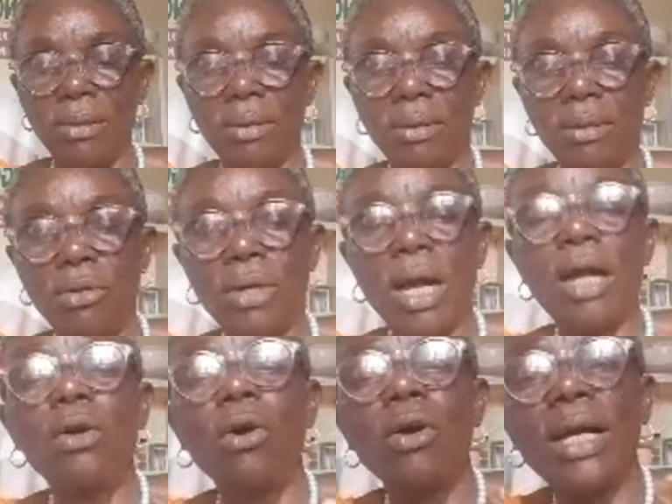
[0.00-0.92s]
You can
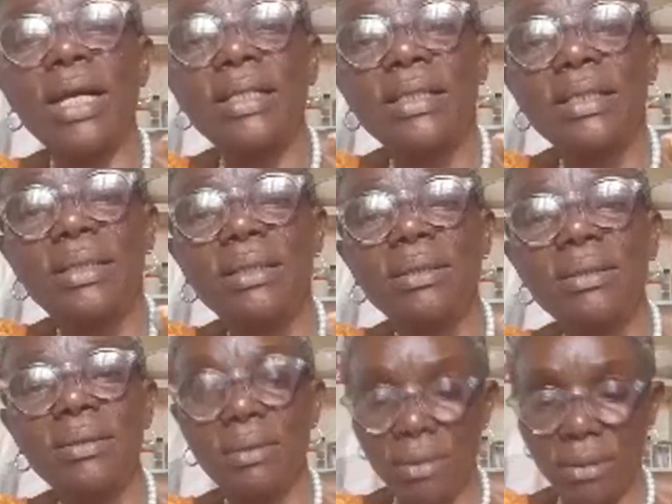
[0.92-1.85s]
go get it.
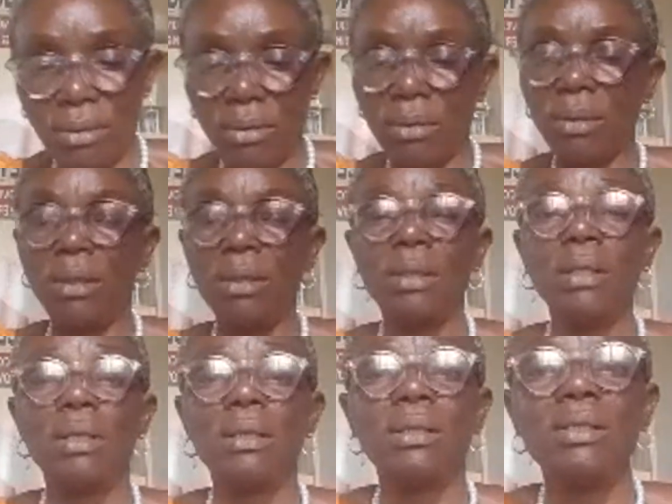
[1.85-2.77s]

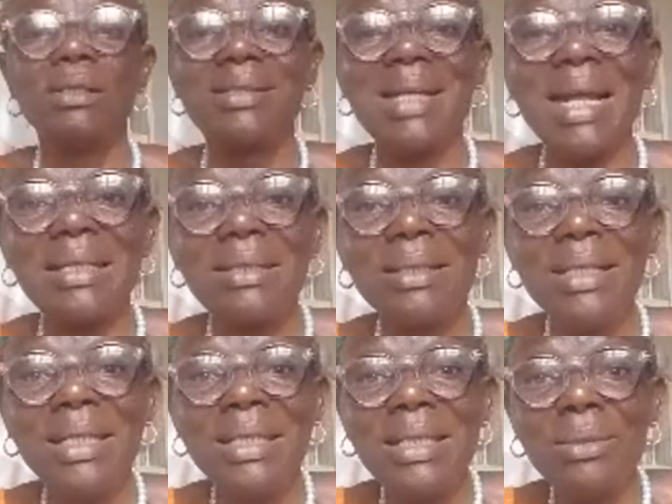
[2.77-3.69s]
Start
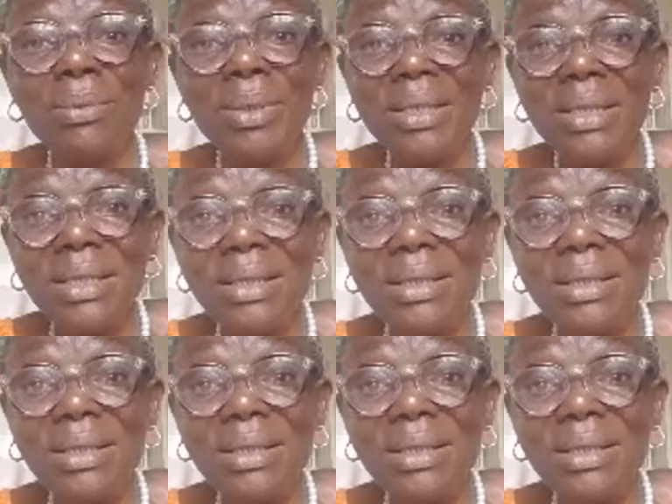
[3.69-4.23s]
eating with it.